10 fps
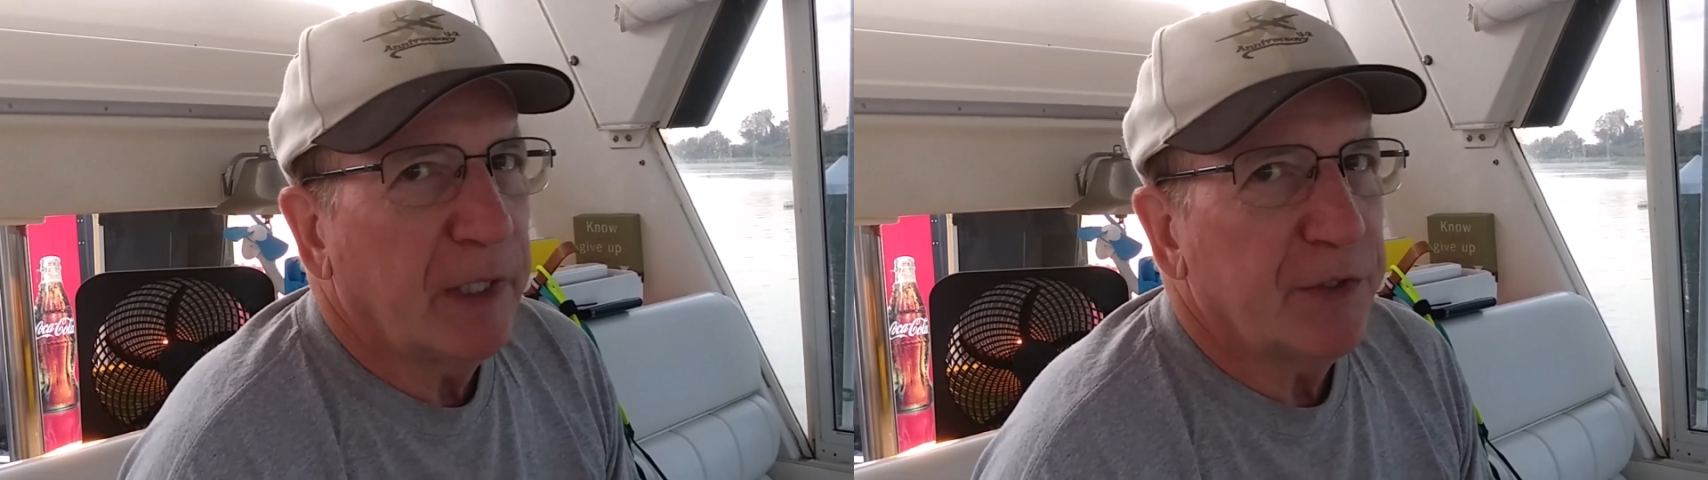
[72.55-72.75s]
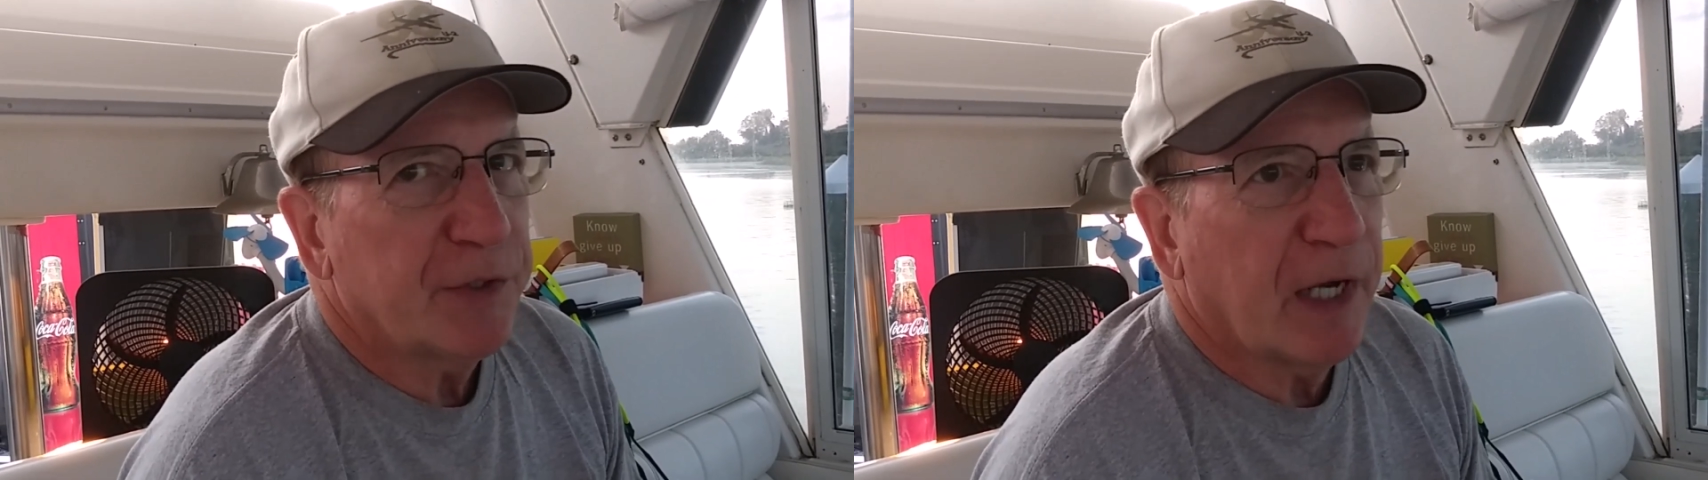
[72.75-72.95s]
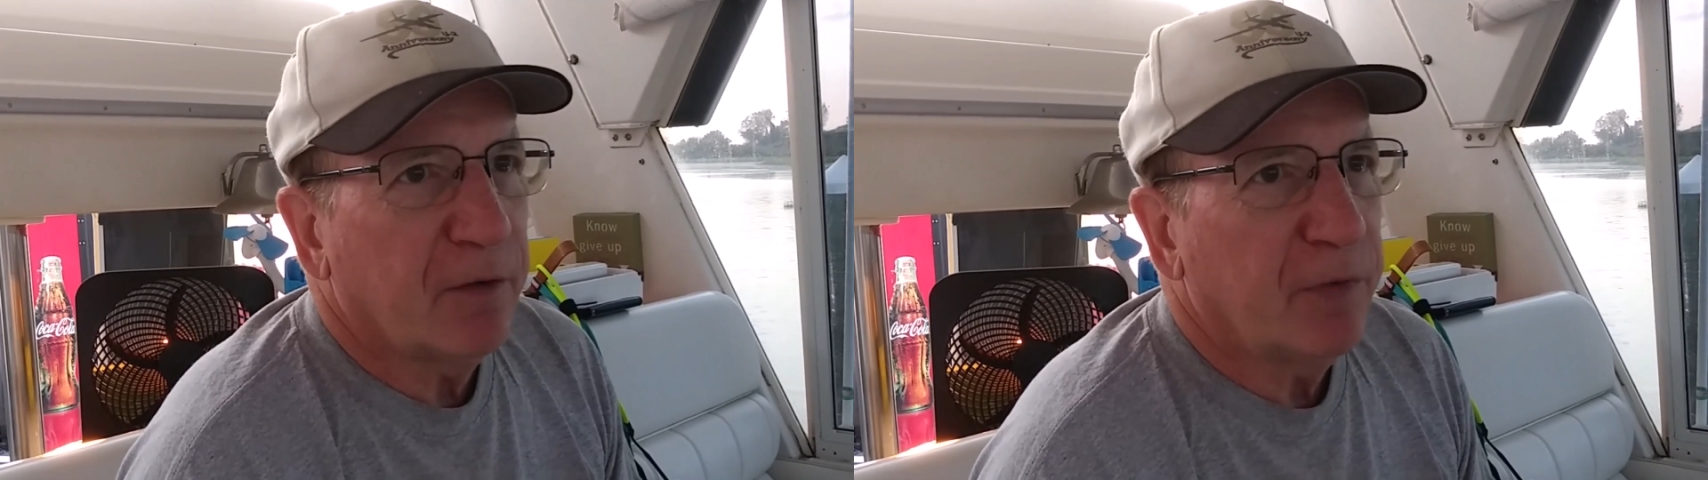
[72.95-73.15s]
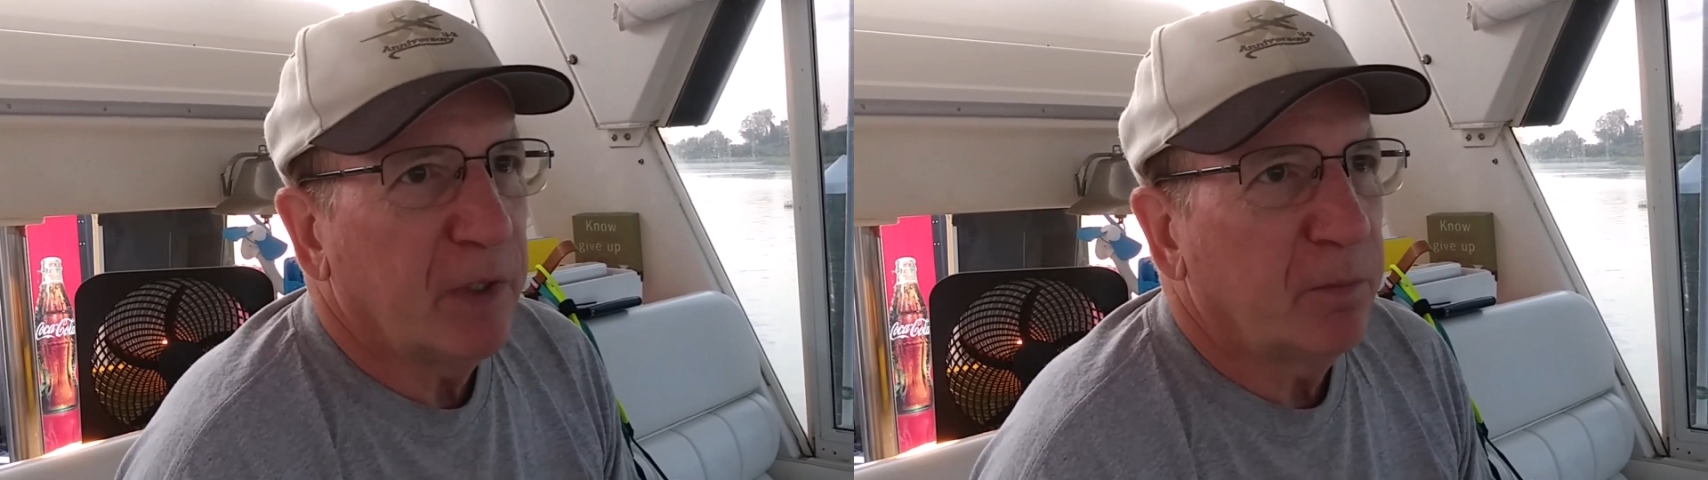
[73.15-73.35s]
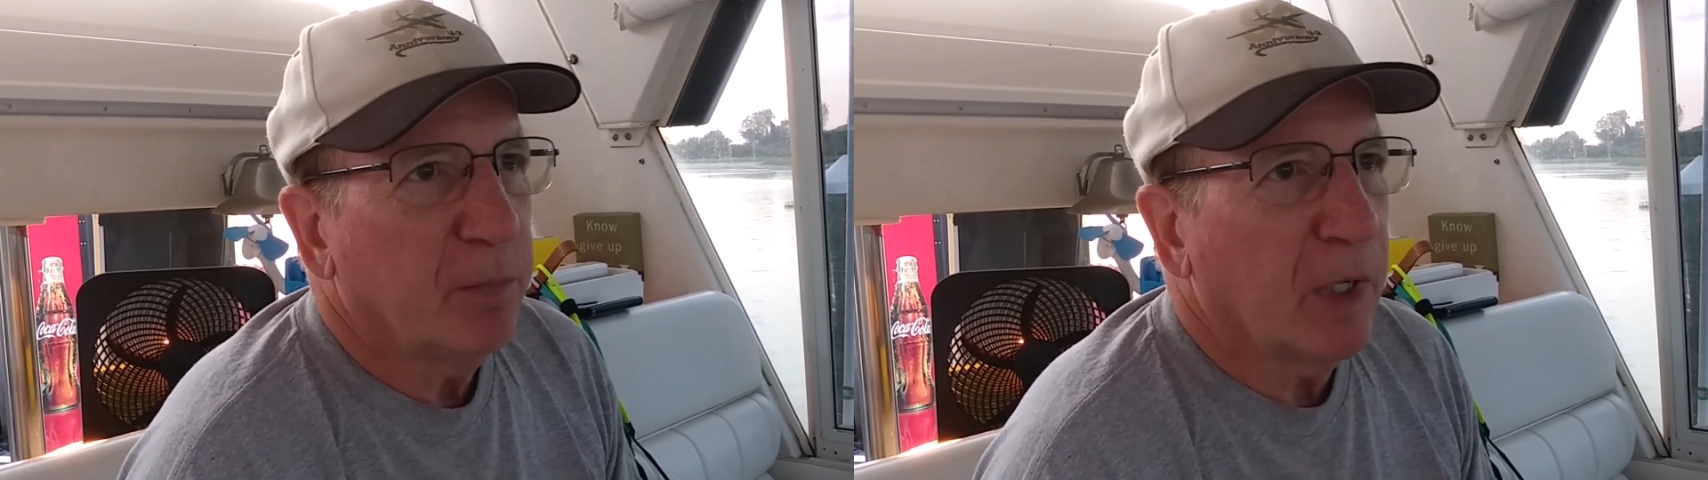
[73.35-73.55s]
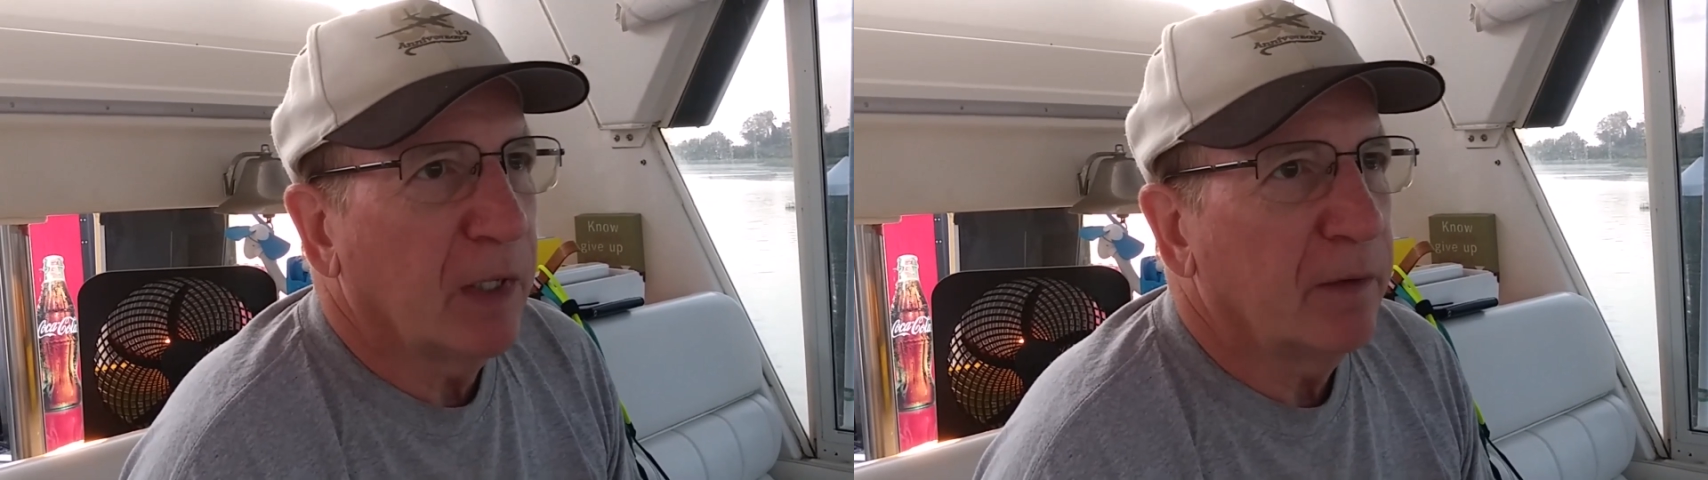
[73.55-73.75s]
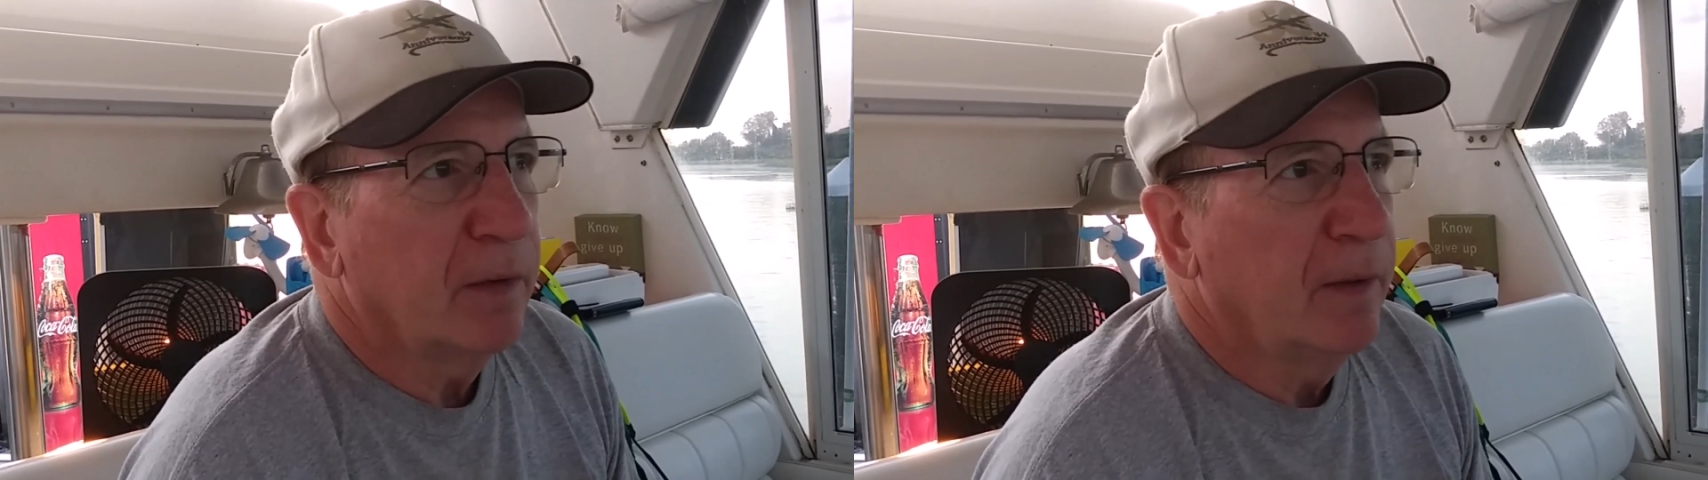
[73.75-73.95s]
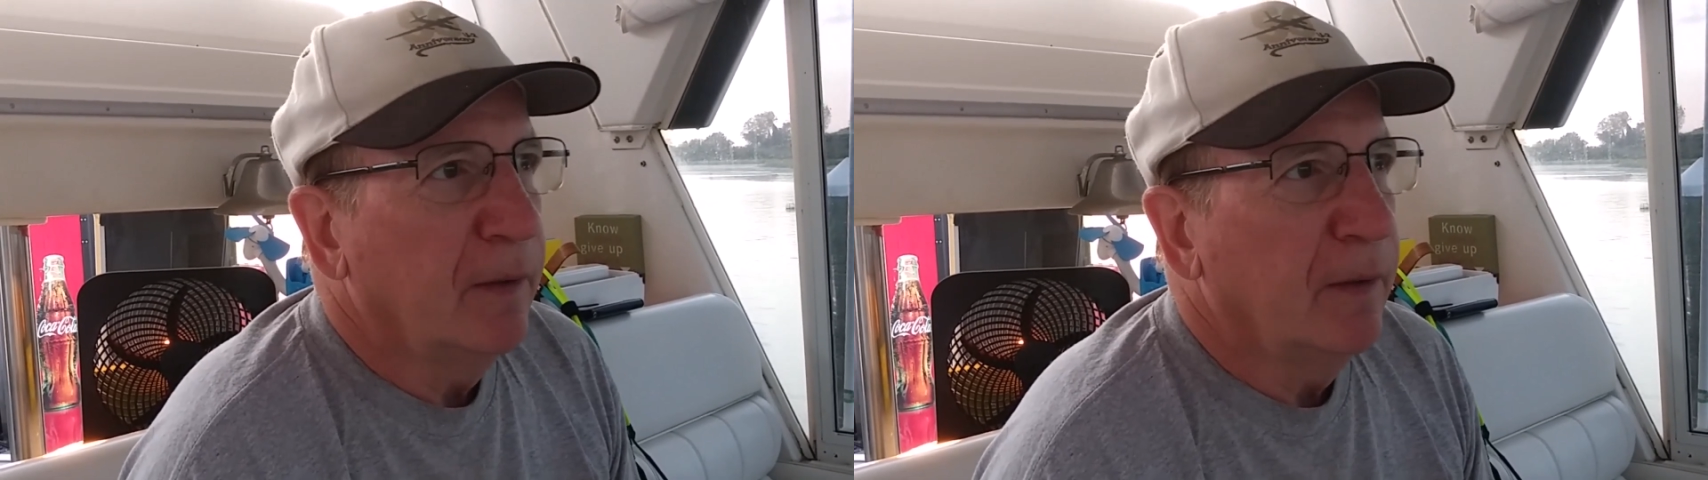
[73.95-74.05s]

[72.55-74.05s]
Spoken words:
Day traffic, but